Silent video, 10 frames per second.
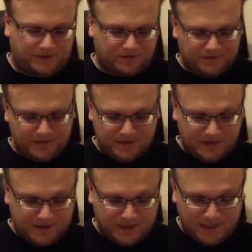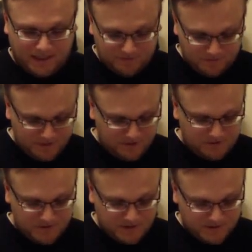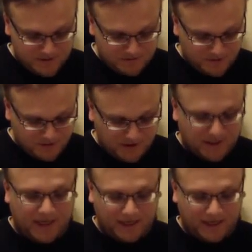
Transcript: beer. I haven't been using this book